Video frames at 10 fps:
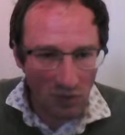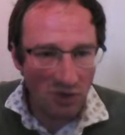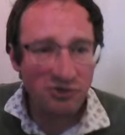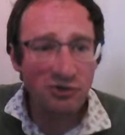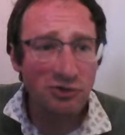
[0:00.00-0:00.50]

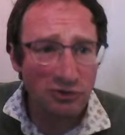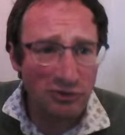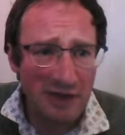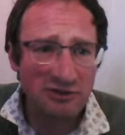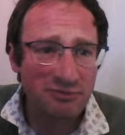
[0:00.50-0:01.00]
So you do
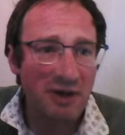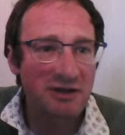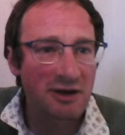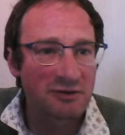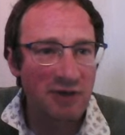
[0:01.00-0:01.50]
that just by
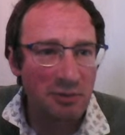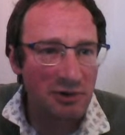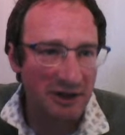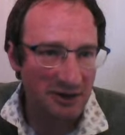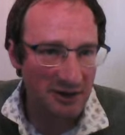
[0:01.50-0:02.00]
kind of double
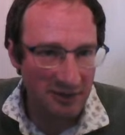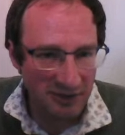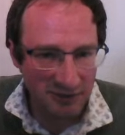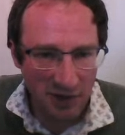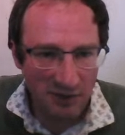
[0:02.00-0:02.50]
clicking on any of
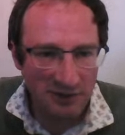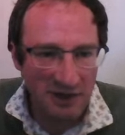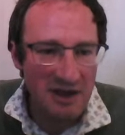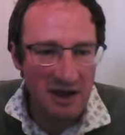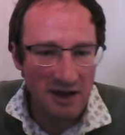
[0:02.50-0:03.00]
these codes, and
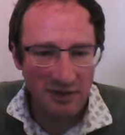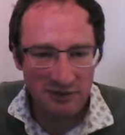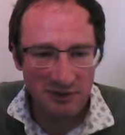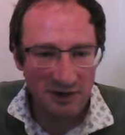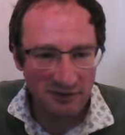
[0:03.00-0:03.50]
then you
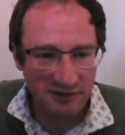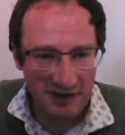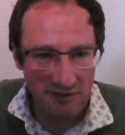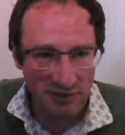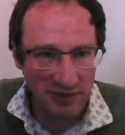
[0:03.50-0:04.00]
kind of see
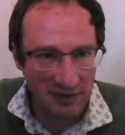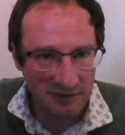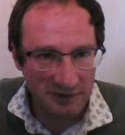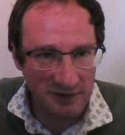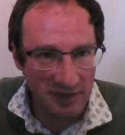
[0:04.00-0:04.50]
everything
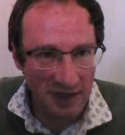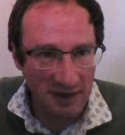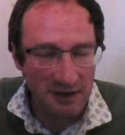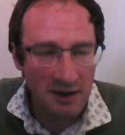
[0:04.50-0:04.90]
that's under there.